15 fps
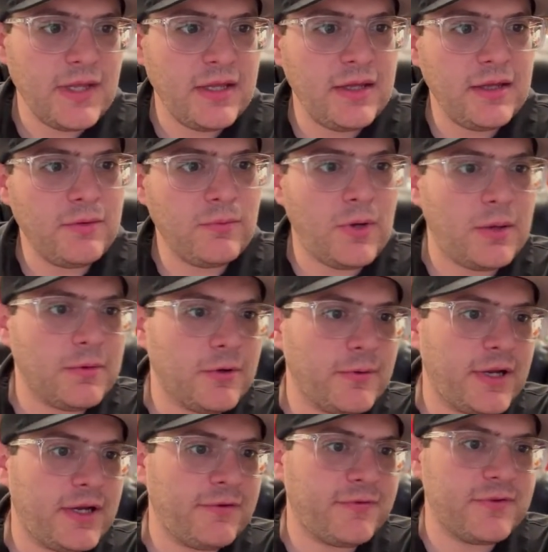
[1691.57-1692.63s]
And while we're
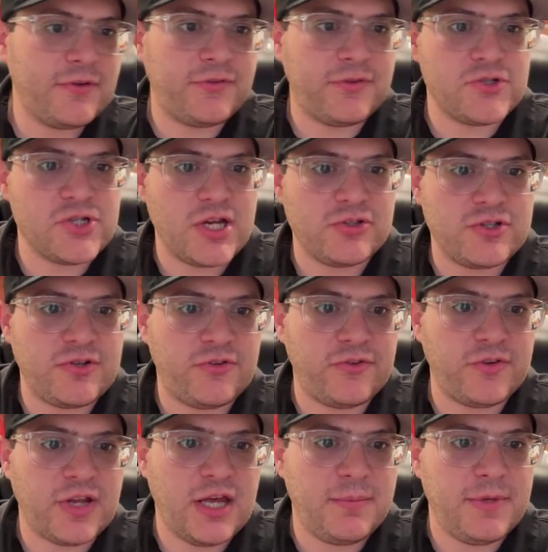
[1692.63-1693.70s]
waiting for those suggestions to
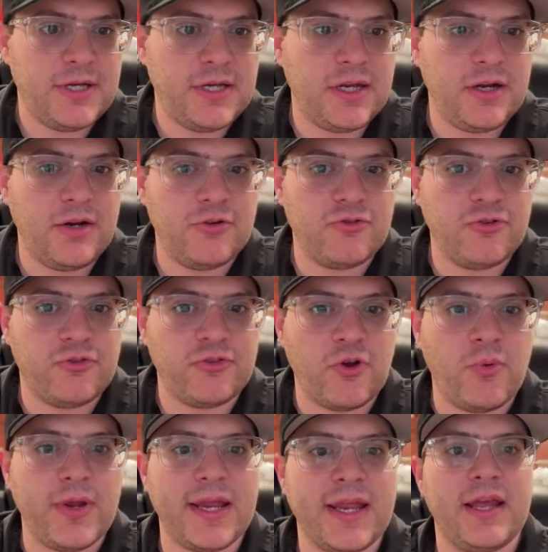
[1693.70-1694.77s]
come in here, just a
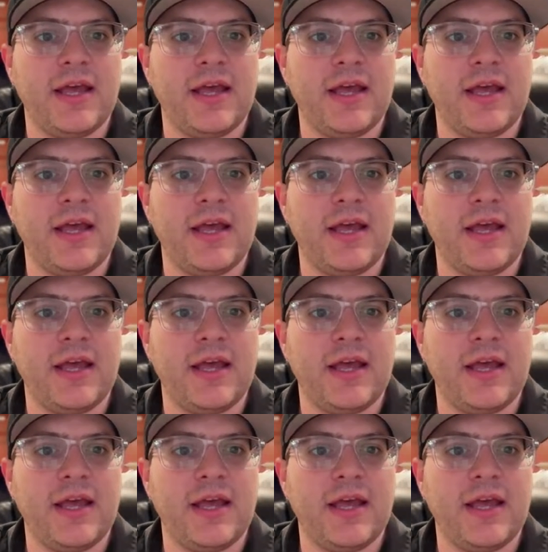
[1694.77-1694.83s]
quick